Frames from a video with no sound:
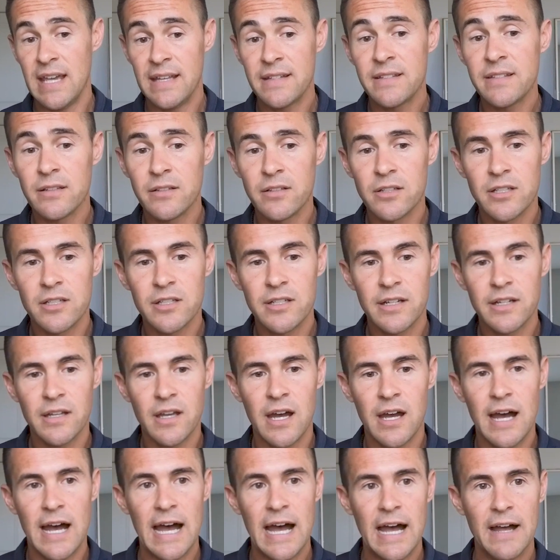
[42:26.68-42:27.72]

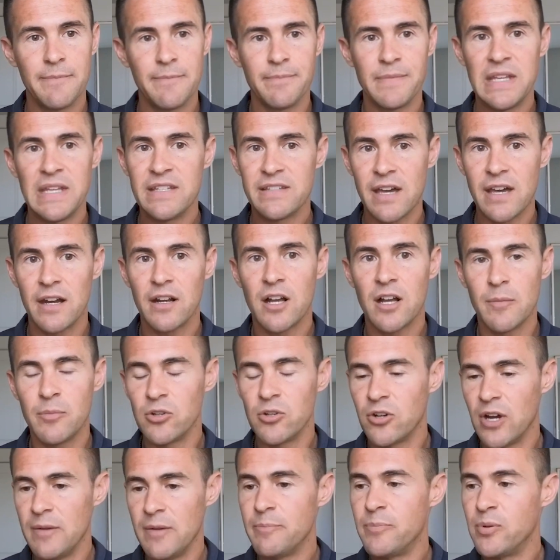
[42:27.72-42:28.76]
Itzler. He's got a couple
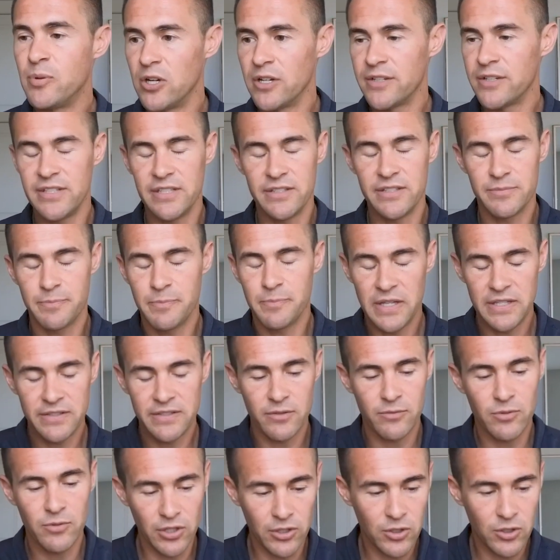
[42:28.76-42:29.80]
great books. He's
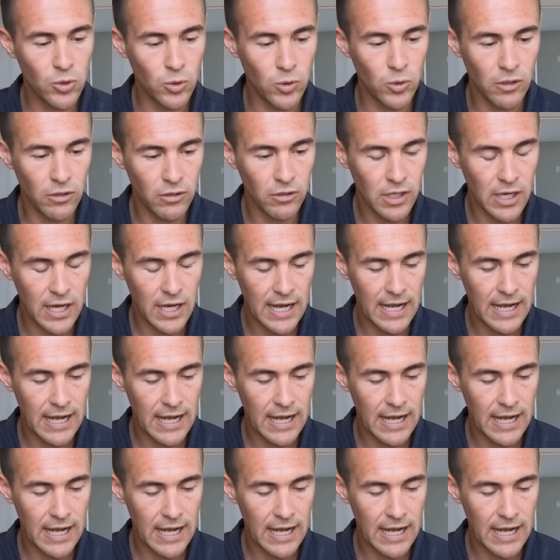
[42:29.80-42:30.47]
a really cool